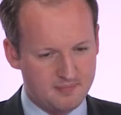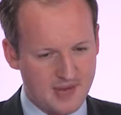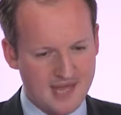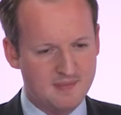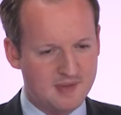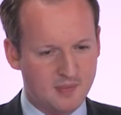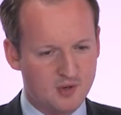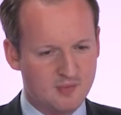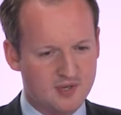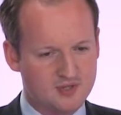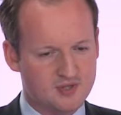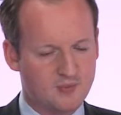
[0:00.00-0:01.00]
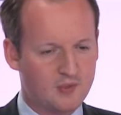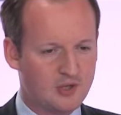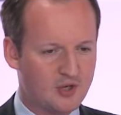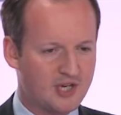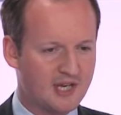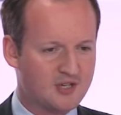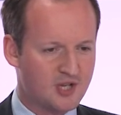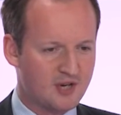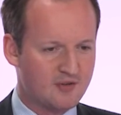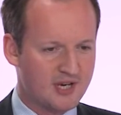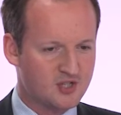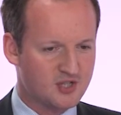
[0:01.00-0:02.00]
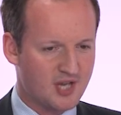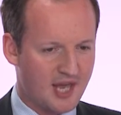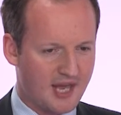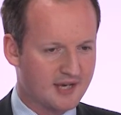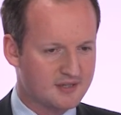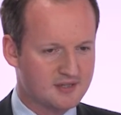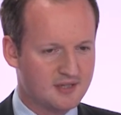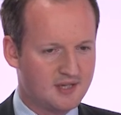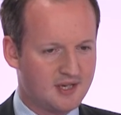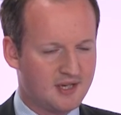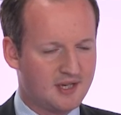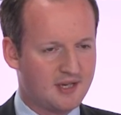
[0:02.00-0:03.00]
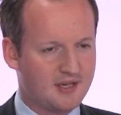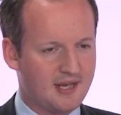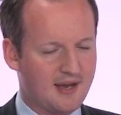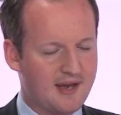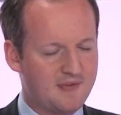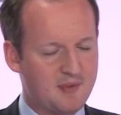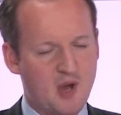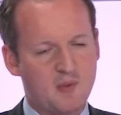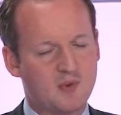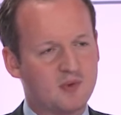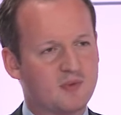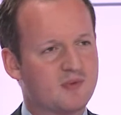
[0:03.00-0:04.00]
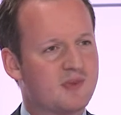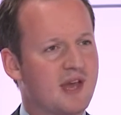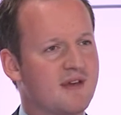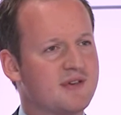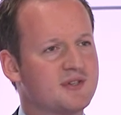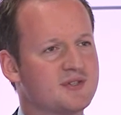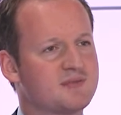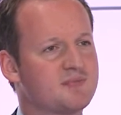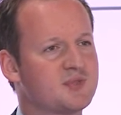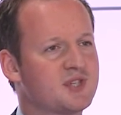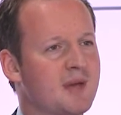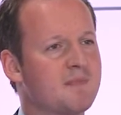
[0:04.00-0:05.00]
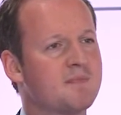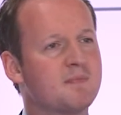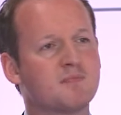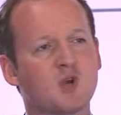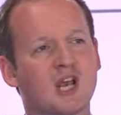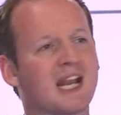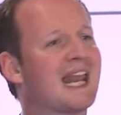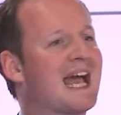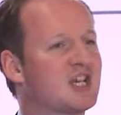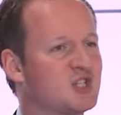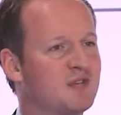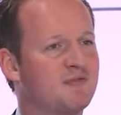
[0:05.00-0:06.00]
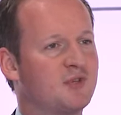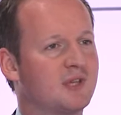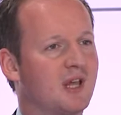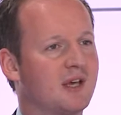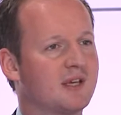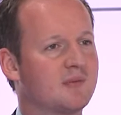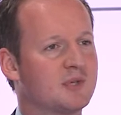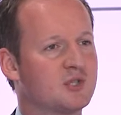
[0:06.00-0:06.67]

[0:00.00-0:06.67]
baby boomers and we're looking at Generation X. Now, at the moment, there is some clash, if you like,